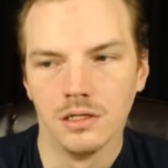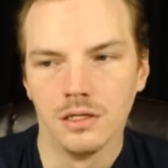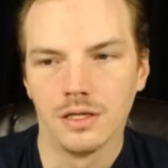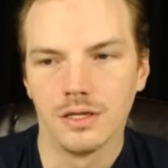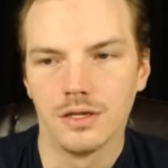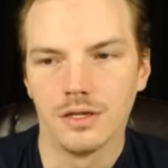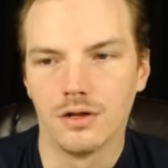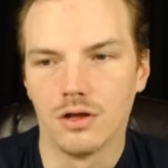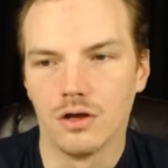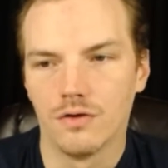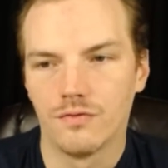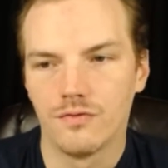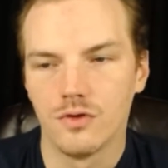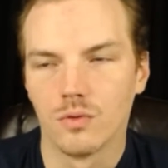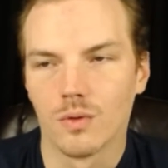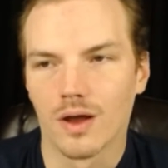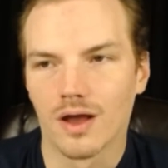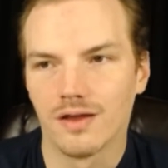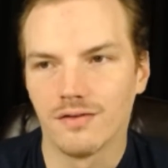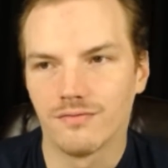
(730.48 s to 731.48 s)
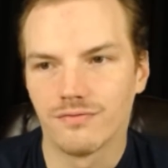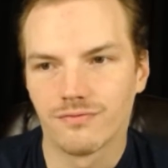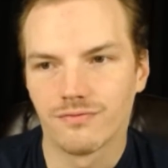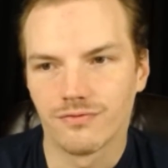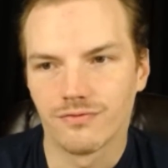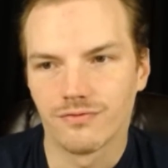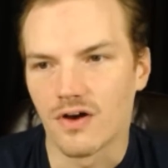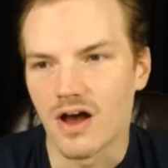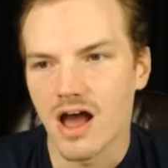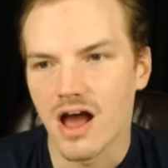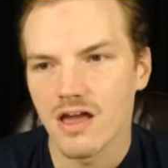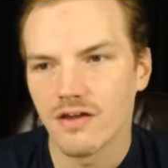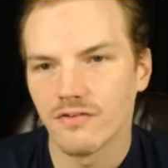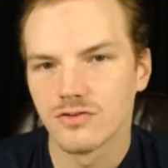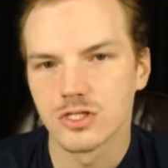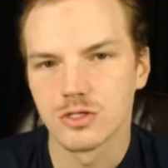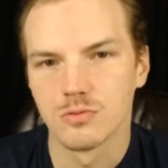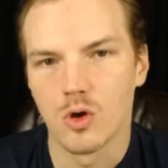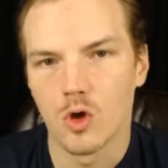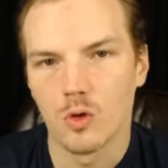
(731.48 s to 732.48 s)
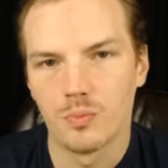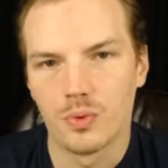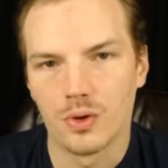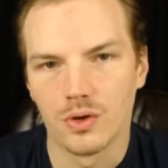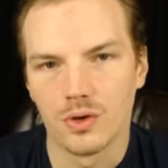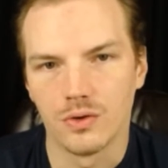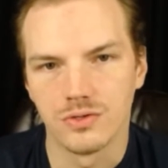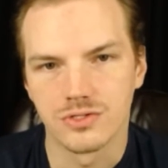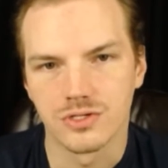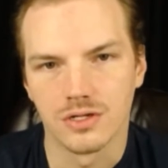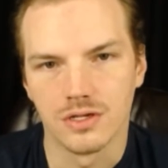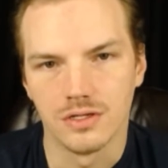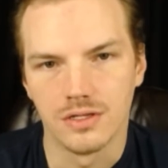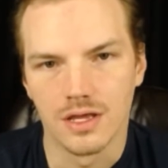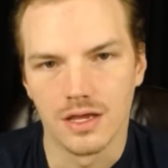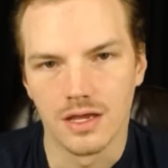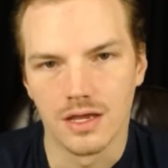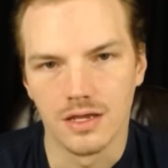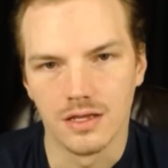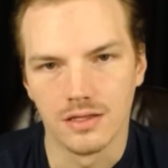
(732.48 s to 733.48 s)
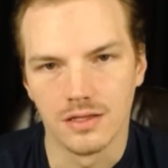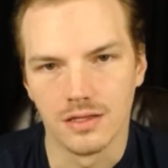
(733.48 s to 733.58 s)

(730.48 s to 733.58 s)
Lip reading: If you write 5 small posts in a day,